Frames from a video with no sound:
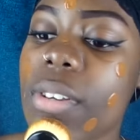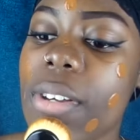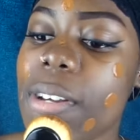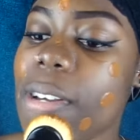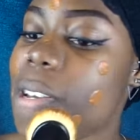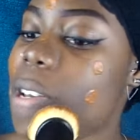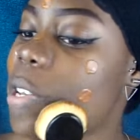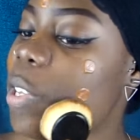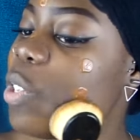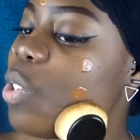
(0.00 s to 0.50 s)

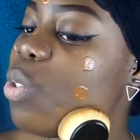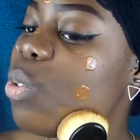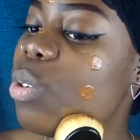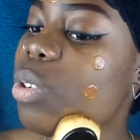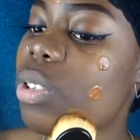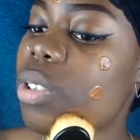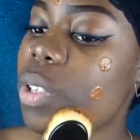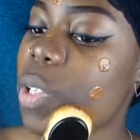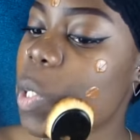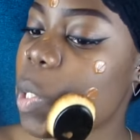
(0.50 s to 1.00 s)
I heard you
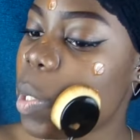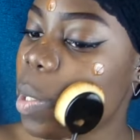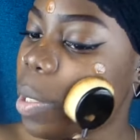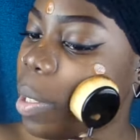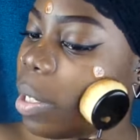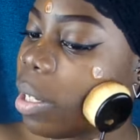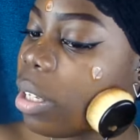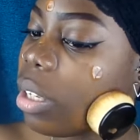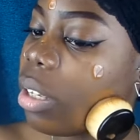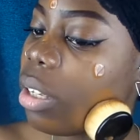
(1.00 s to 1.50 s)
also shouldn't
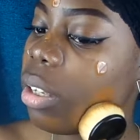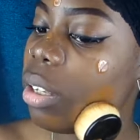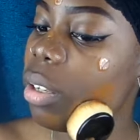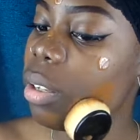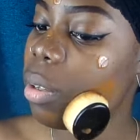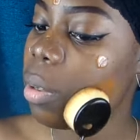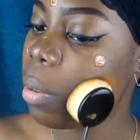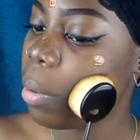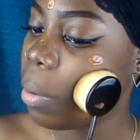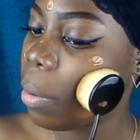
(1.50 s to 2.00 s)
like
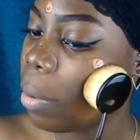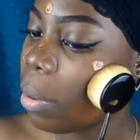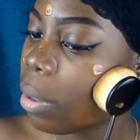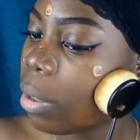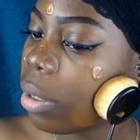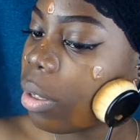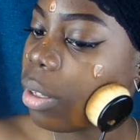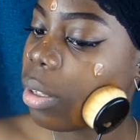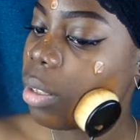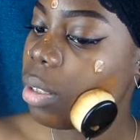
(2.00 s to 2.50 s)

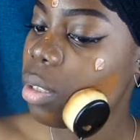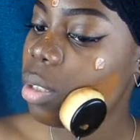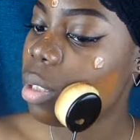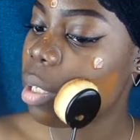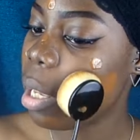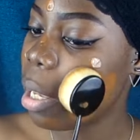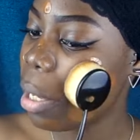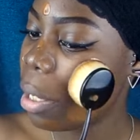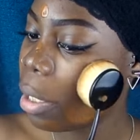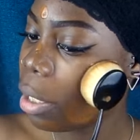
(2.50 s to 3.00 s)

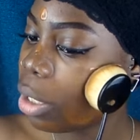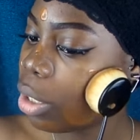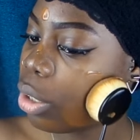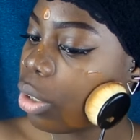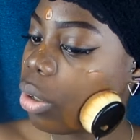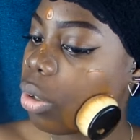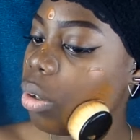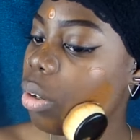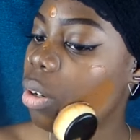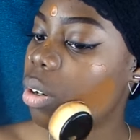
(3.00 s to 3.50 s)
take
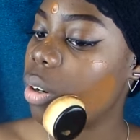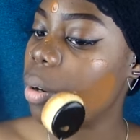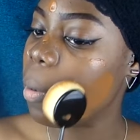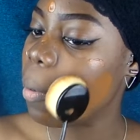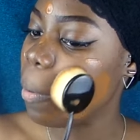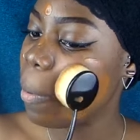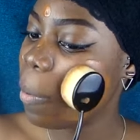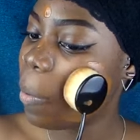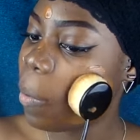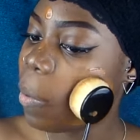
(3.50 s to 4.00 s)

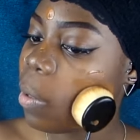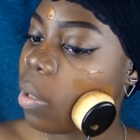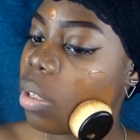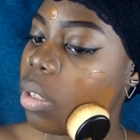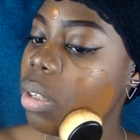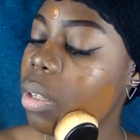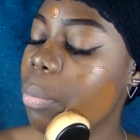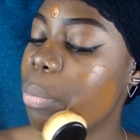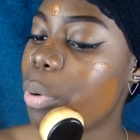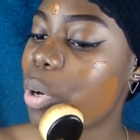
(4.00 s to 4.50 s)

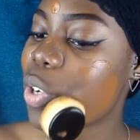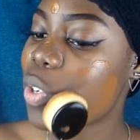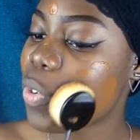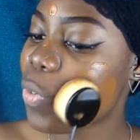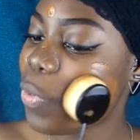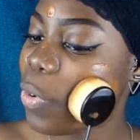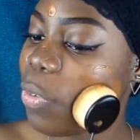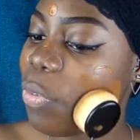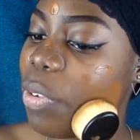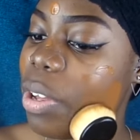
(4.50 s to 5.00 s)
the brush
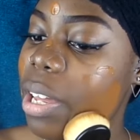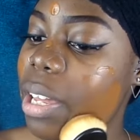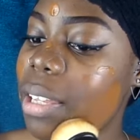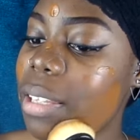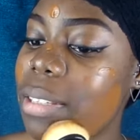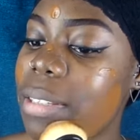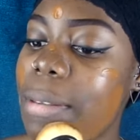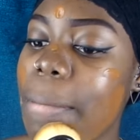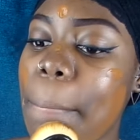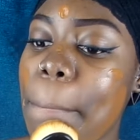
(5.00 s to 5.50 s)
off your
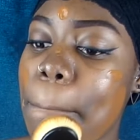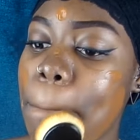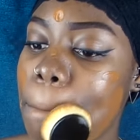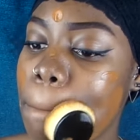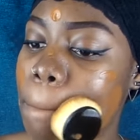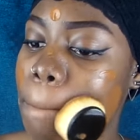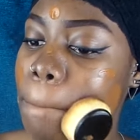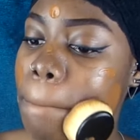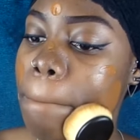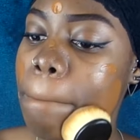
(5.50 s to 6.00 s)
face.
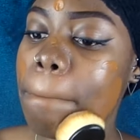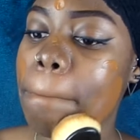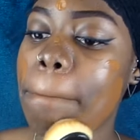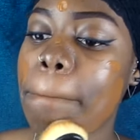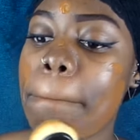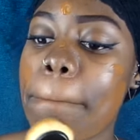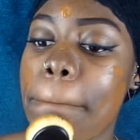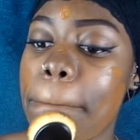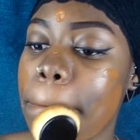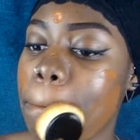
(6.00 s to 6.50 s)

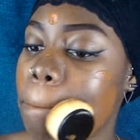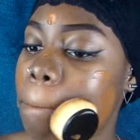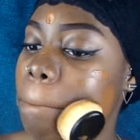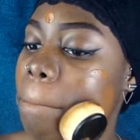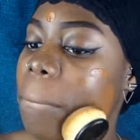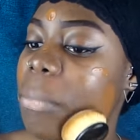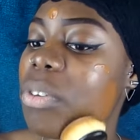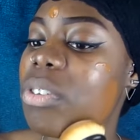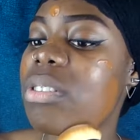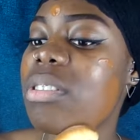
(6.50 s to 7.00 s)

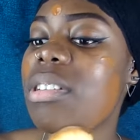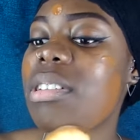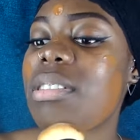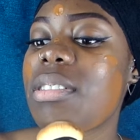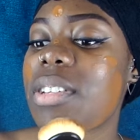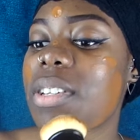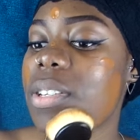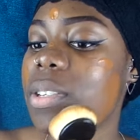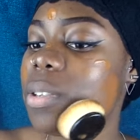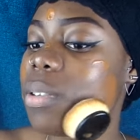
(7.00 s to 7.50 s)
Just kind
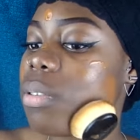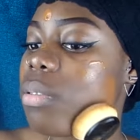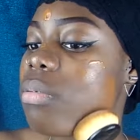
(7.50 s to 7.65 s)
of